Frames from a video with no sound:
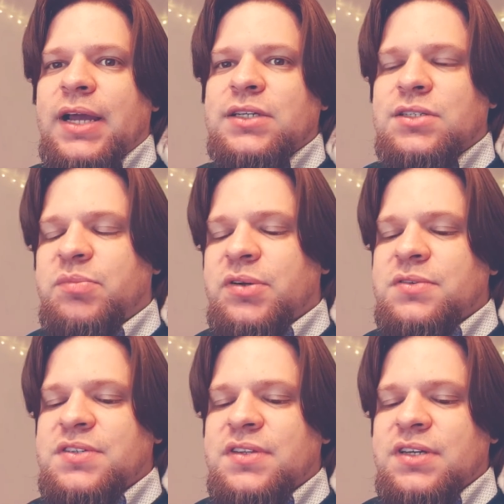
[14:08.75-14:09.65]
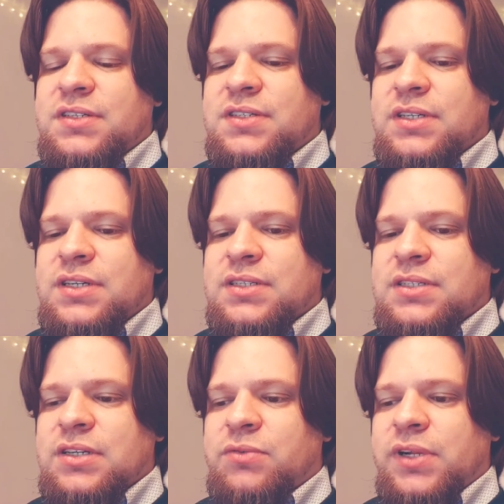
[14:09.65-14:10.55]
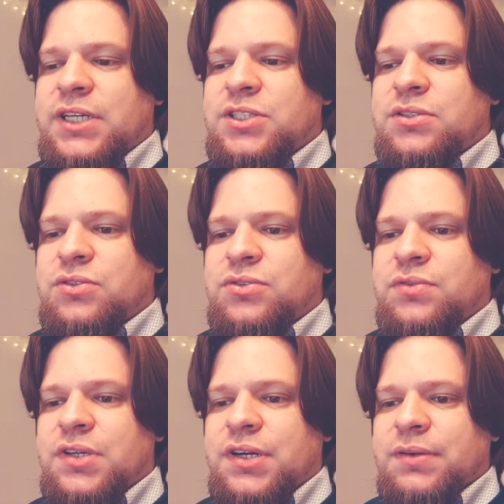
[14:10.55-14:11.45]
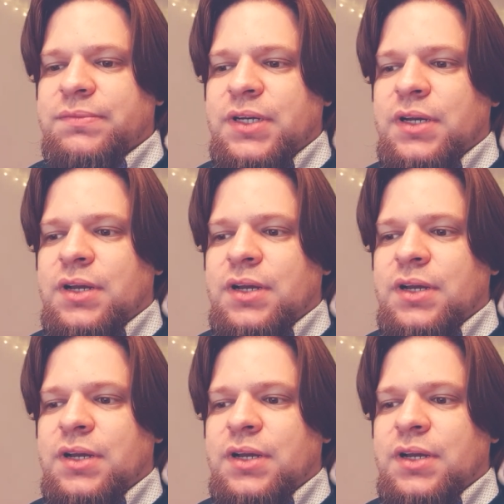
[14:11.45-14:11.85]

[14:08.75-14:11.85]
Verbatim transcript: I suppose this is in relation to the